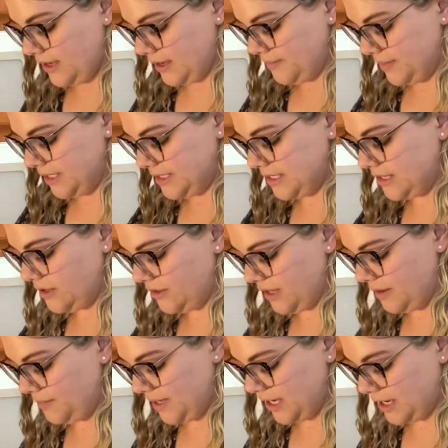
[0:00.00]
until they
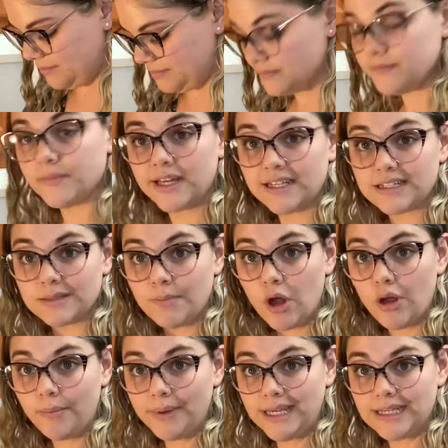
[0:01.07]
become like
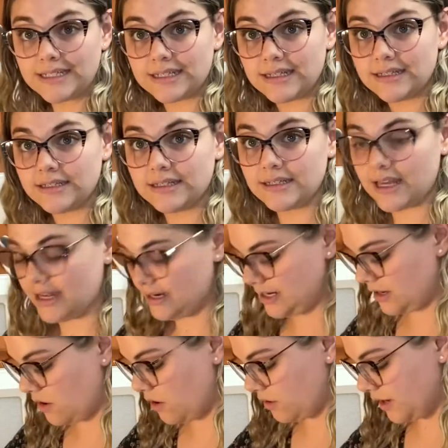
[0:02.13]
small pieces, and it
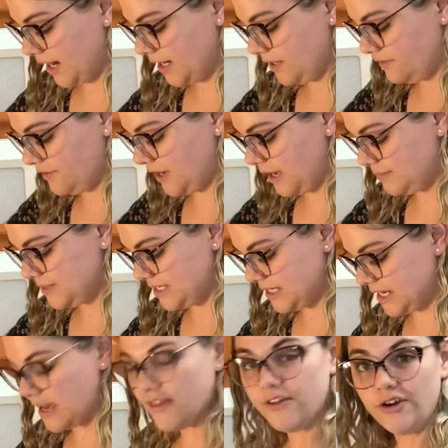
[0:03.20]
all kind of comes
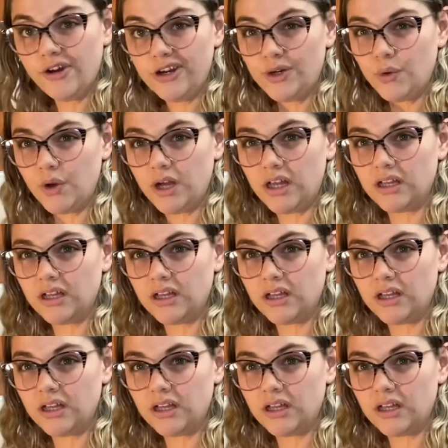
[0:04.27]
together into a